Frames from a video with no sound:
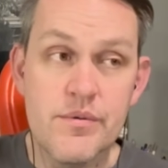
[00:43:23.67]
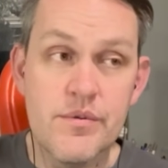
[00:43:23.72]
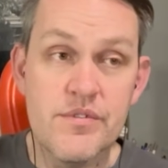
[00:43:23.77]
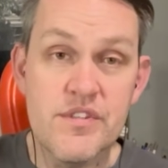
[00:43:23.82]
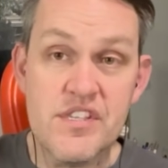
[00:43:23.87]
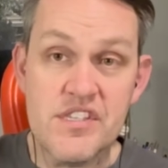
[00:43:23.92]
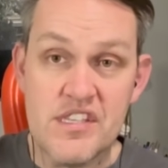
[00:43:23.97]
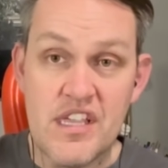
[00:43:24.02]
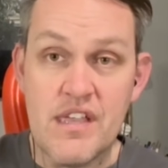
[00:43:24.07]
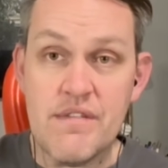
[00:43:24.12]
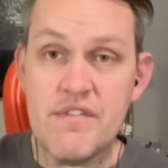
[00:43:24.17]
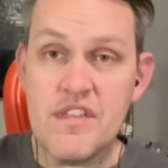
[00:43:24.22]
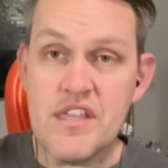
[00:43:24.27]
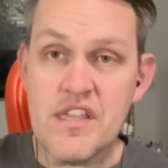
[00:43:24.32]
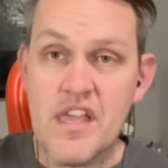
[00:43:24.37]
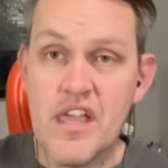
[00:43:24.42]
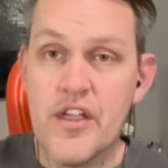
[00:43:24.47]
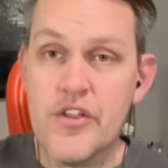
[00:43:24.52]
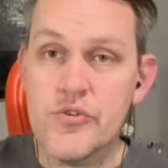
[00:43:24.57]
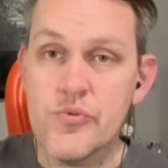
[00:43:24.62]
the safety
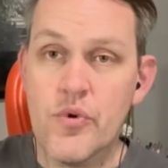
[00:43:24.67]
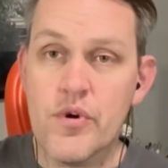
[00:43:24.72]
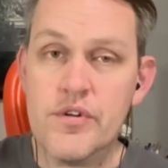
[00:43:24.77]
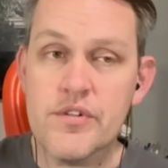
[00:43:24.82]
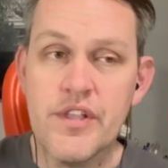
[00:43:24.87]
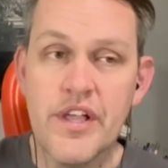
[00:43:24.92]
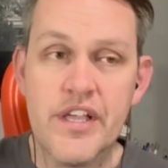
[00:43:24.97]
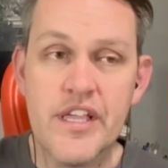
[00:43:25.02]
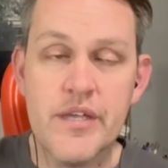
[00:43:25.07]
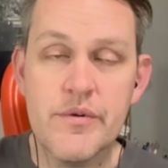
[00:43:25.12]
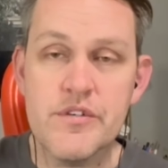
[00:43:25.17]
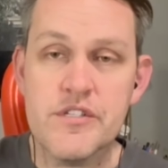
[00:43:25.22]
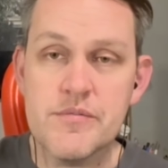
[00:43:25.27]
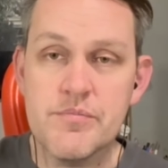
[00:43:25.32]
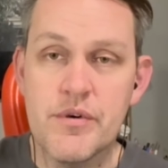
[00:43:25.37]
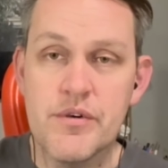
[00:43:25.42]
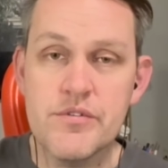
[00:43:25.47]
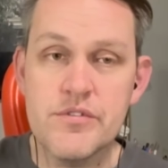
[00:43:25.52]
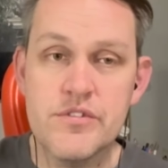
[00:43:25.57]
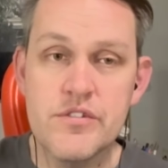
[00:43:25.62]
cage worked like it was
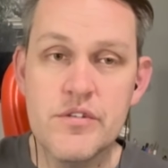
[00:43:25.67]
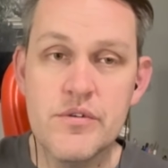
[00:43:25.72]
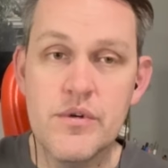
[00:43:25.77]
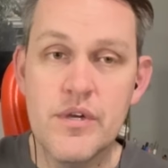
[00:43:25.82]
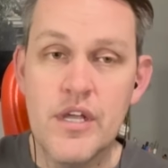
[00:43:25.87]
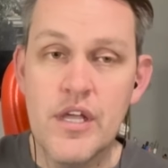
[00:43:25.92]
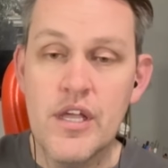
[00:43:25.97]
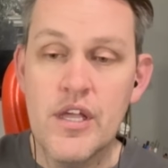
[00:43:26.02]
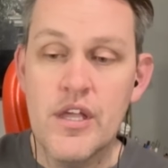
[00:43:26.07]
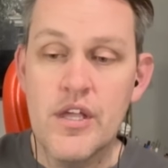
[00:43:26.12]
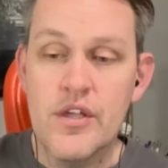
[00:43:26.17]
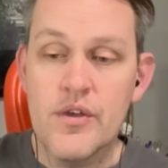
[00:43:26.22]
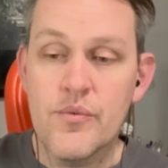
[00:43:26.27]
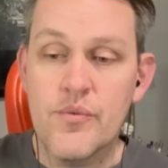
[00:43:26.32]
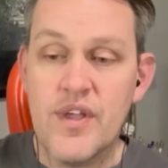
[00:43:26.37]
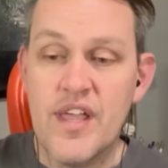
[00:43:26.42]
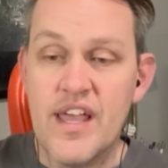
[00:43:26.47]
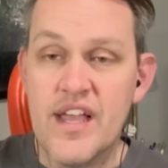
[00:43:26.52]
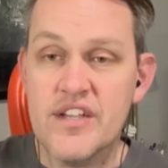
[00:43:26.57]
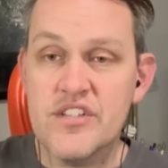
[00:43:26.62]
supposed to,
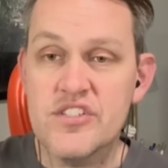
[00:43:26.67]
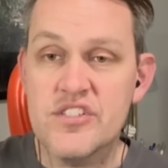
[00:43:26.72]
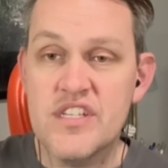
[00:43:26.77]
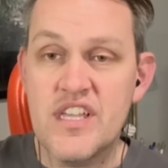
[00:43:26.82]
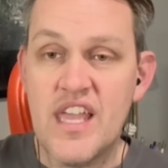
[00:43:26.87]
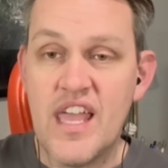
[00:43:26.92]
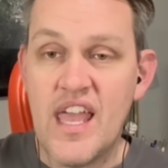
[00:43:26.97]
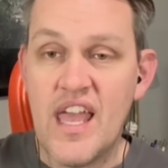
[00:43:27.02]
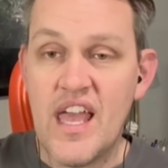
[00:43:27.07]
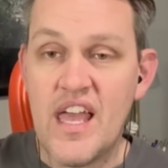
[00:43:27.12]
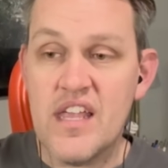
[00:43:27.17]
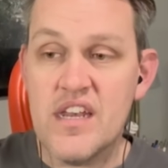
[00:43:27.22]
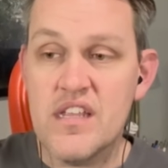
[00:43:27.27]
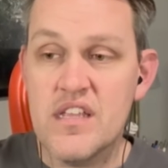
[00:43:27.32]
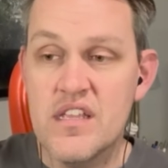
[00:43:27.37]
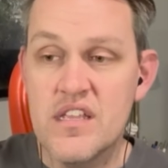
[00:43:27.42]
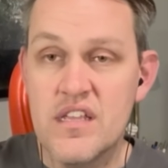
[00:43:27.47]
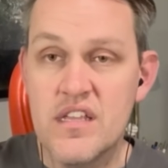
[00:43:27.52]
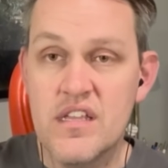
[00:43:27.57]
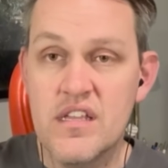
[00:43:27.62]
we actually had